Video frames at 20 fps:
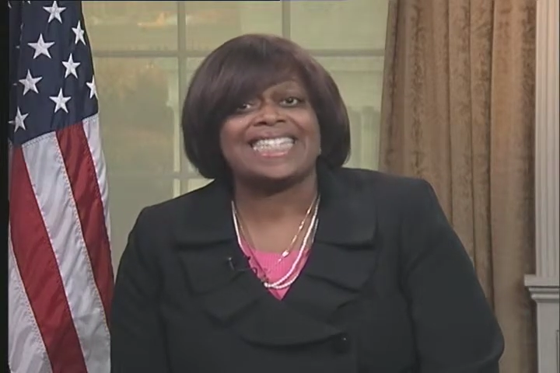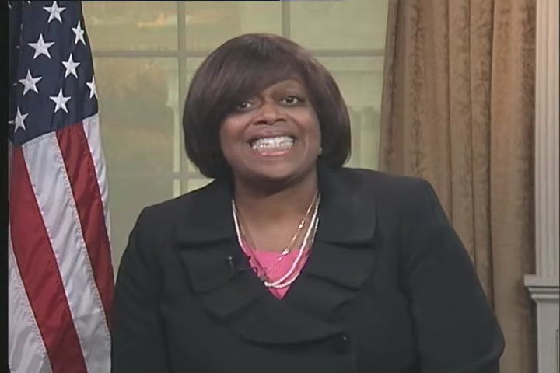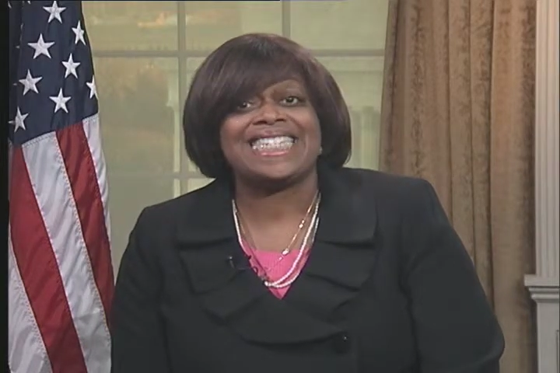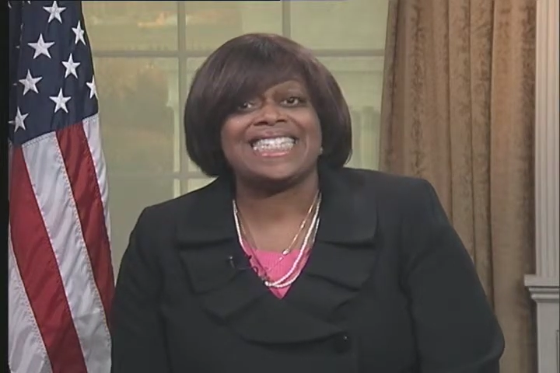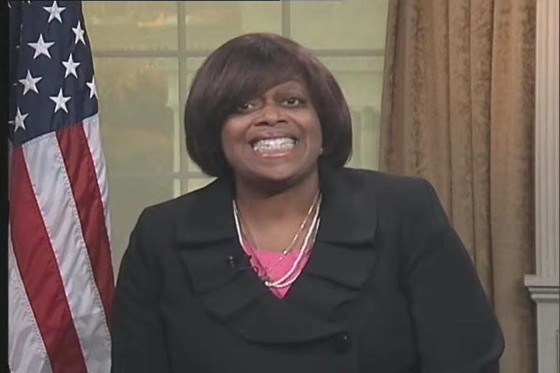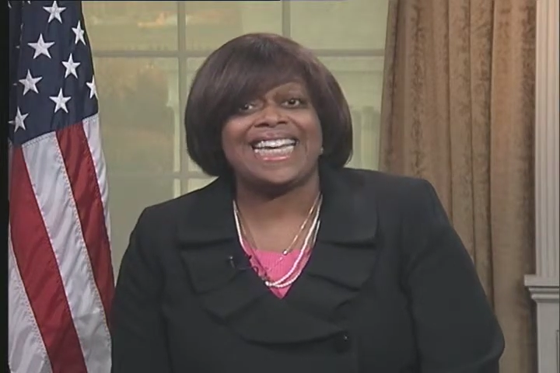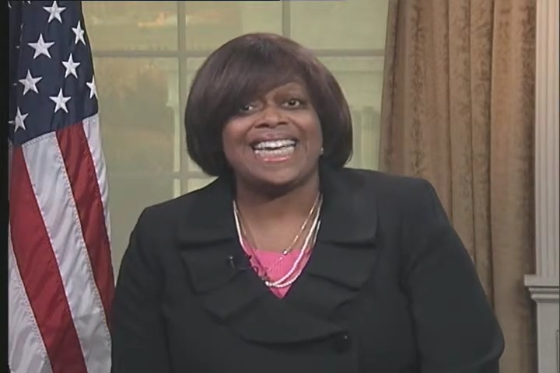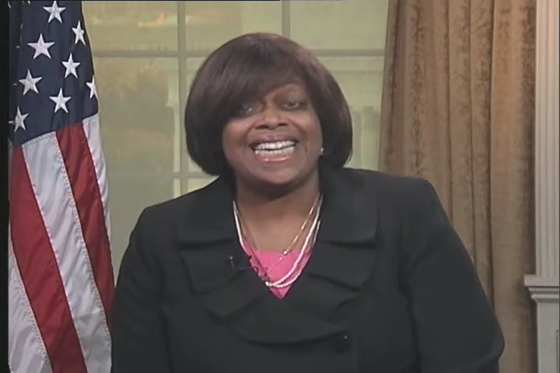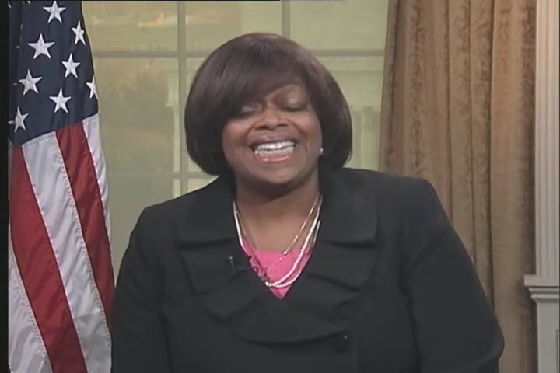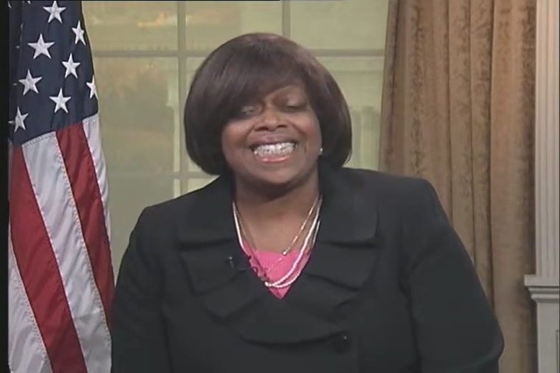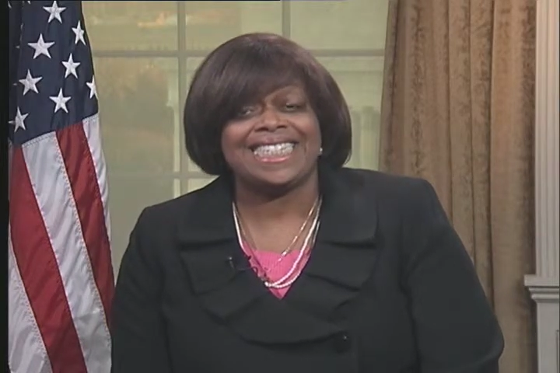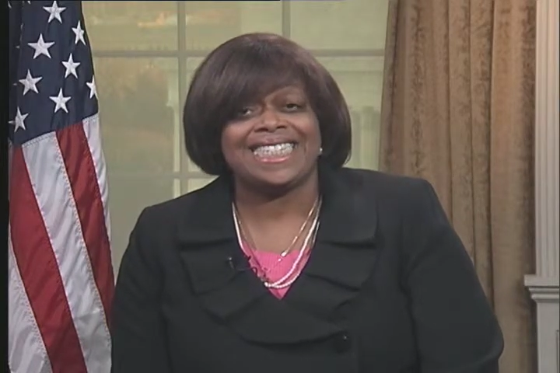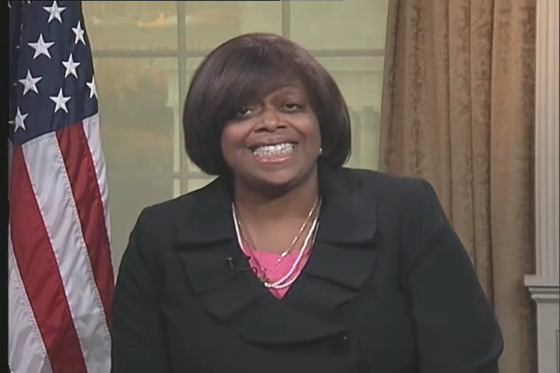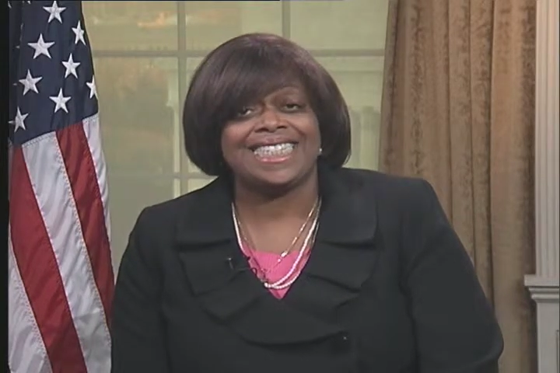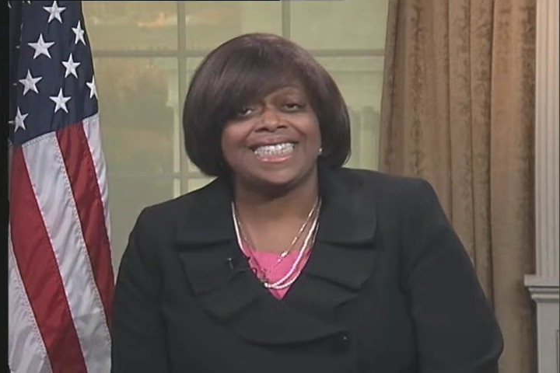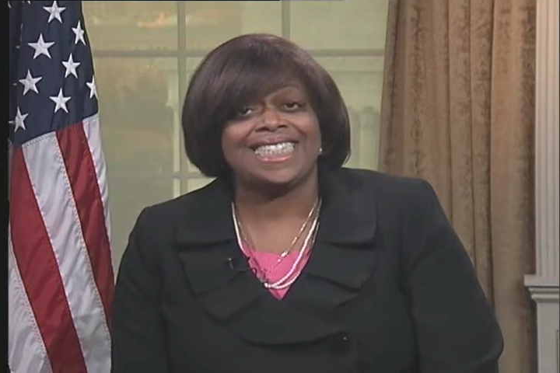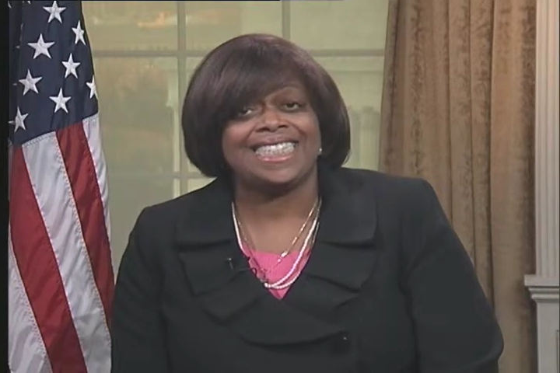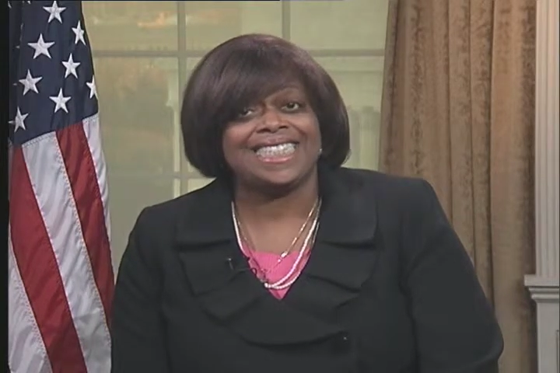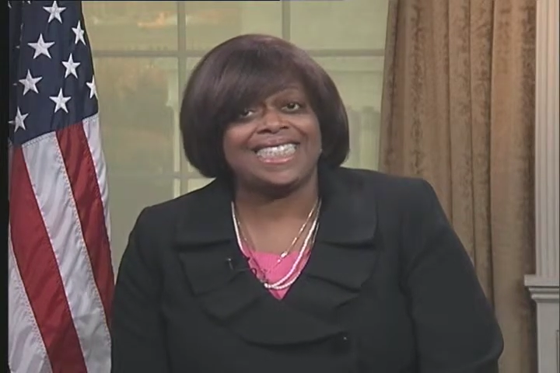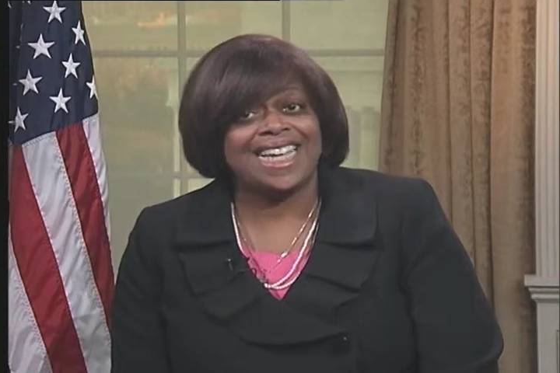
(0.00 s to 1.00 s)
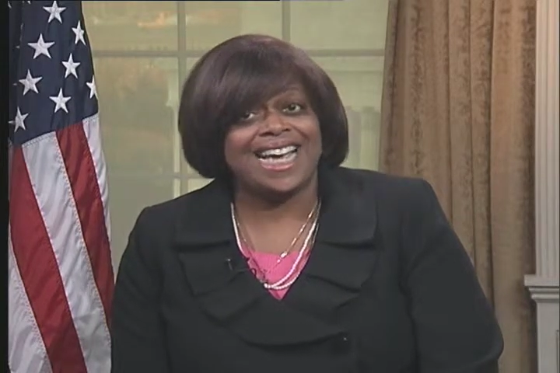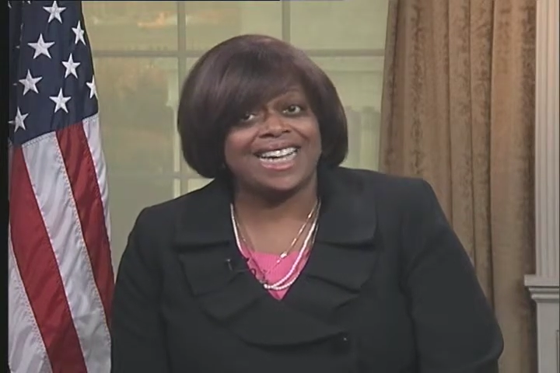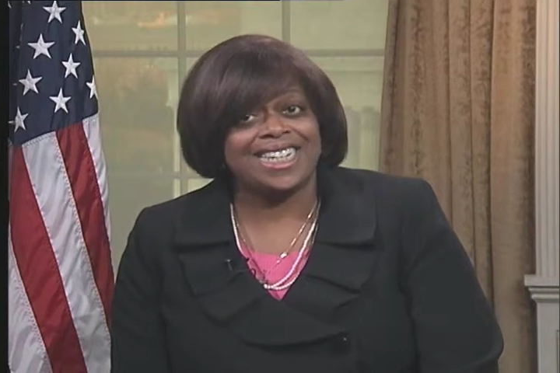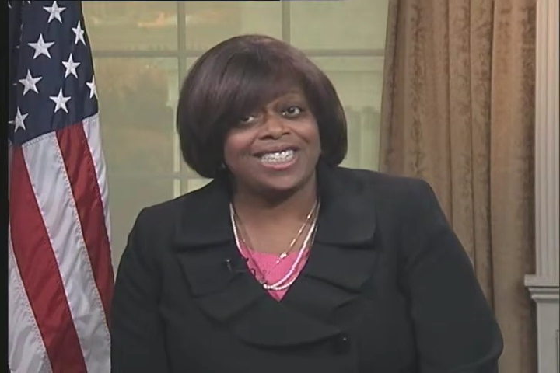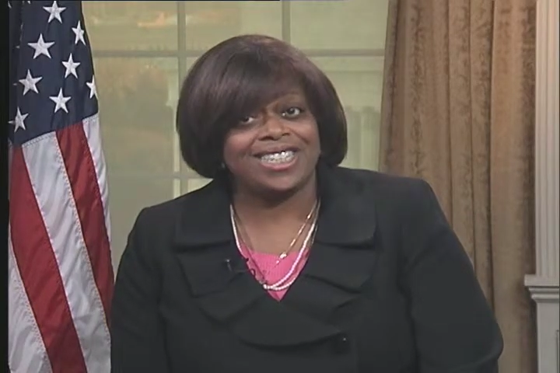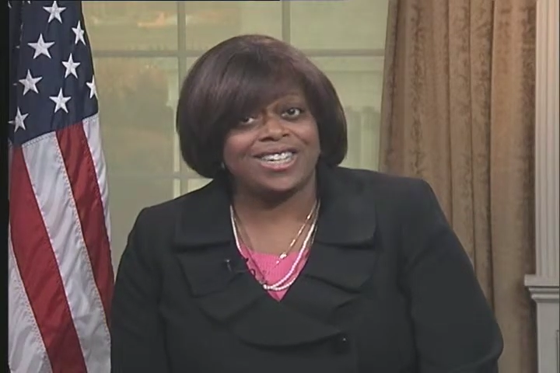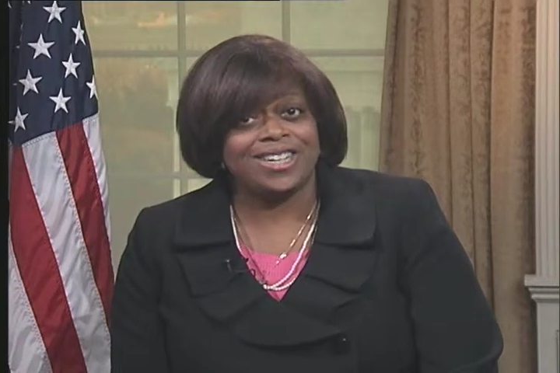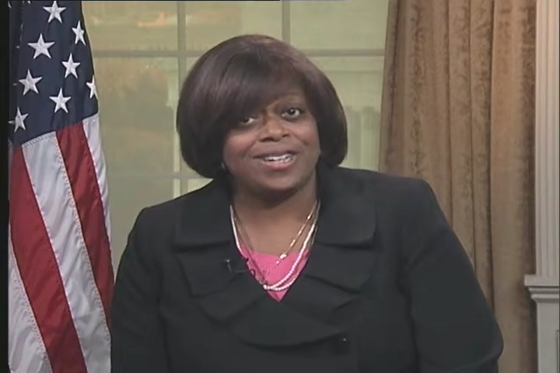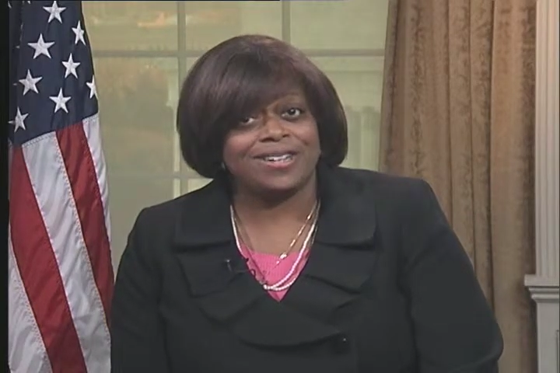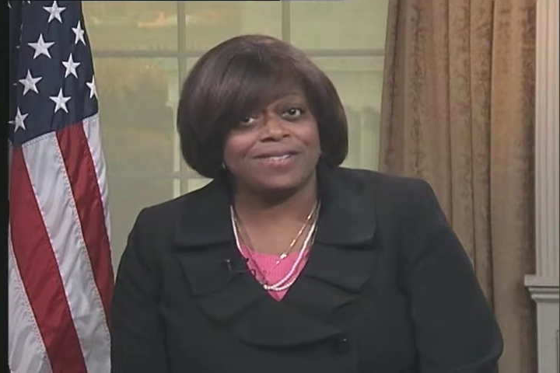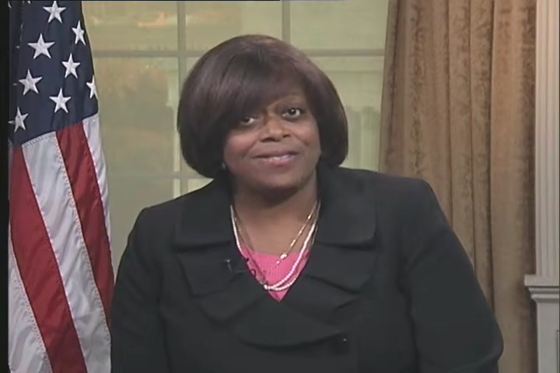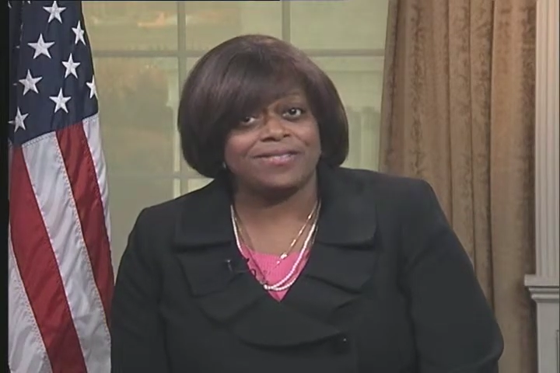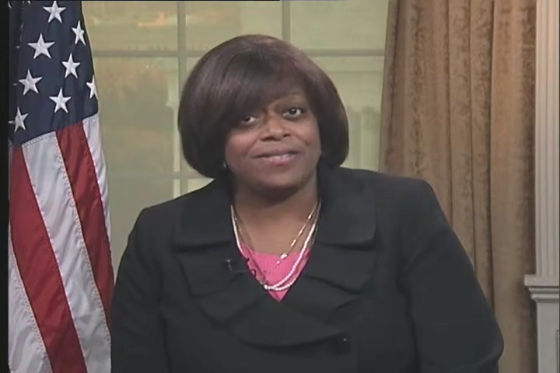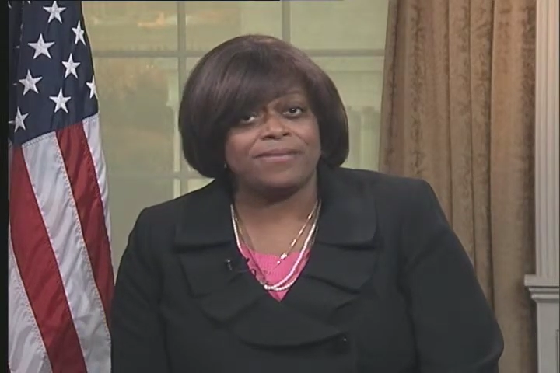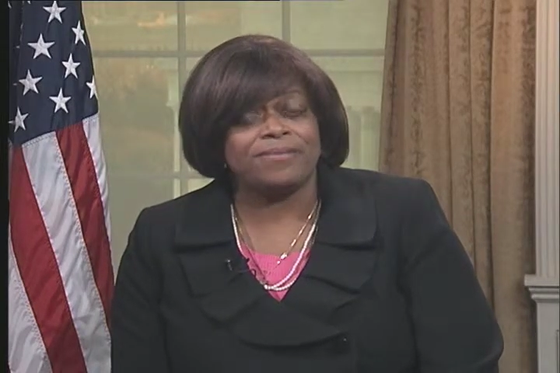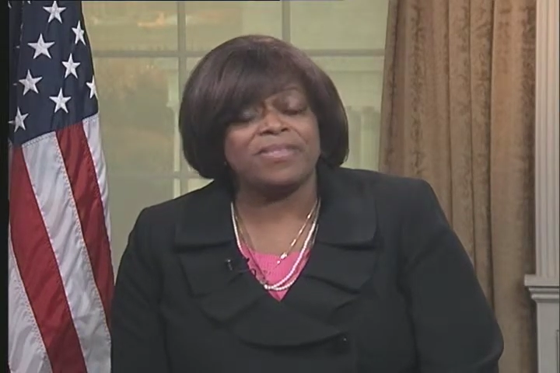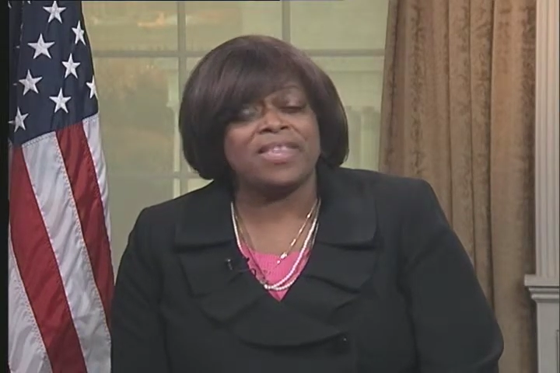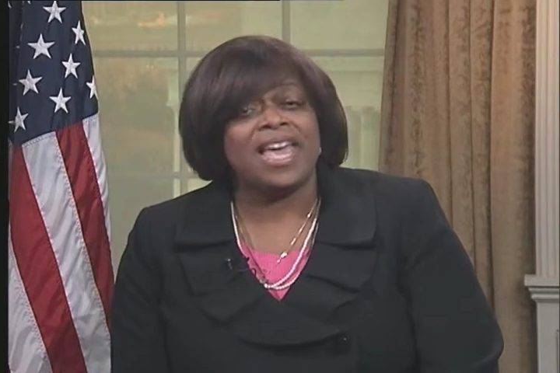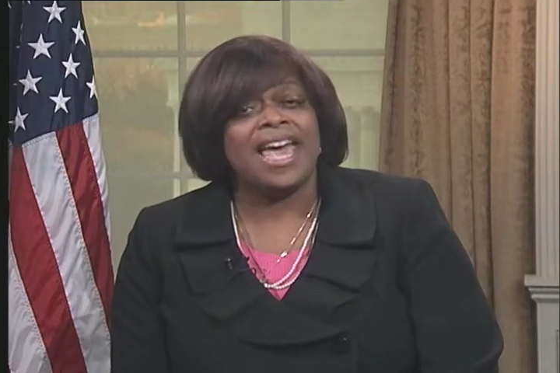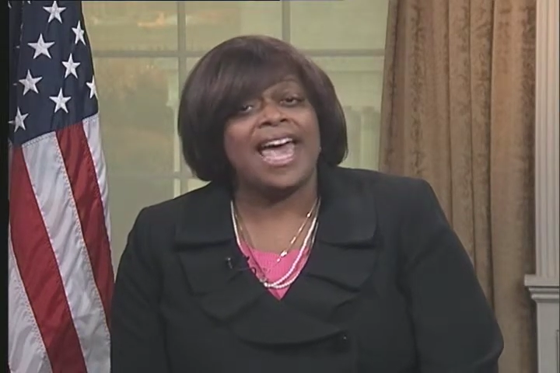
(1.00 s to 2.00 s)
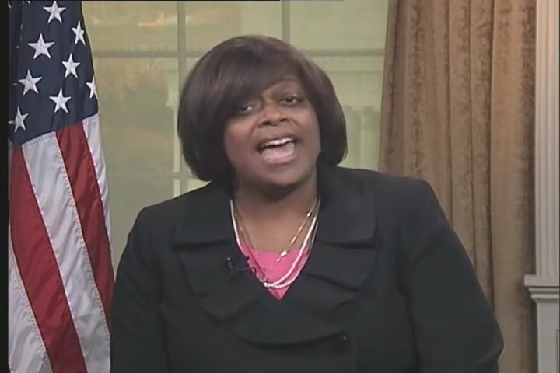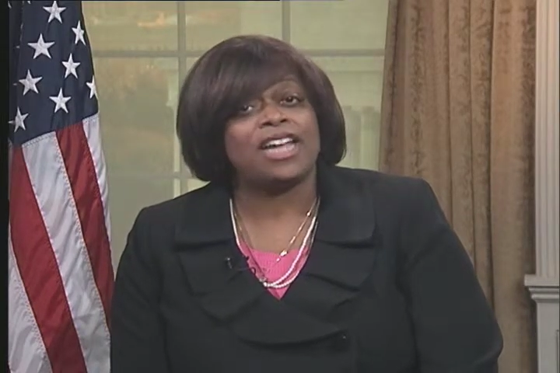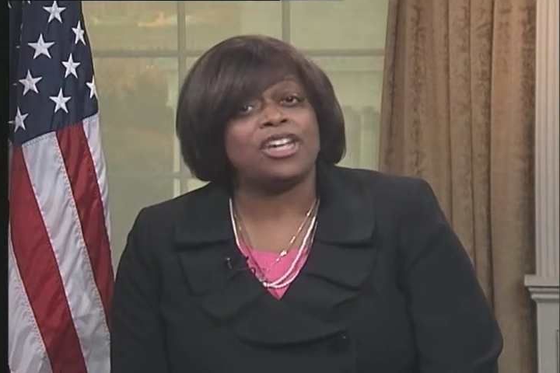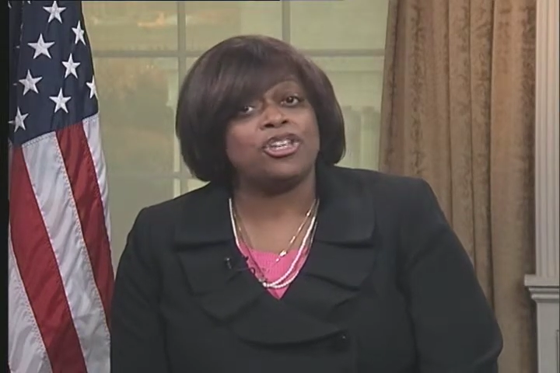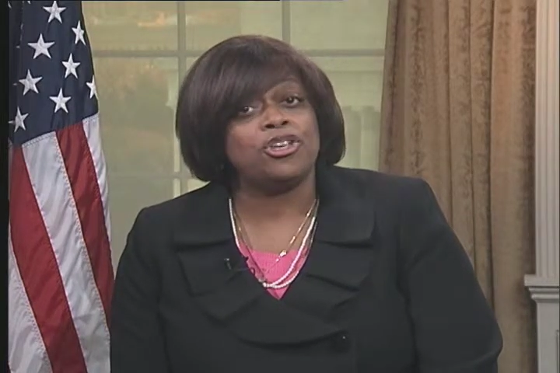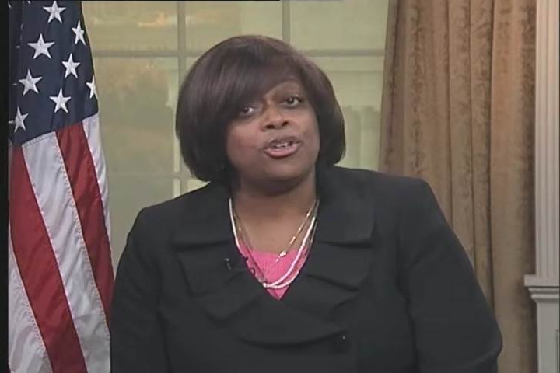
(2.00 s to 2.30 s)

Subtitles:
state.gov and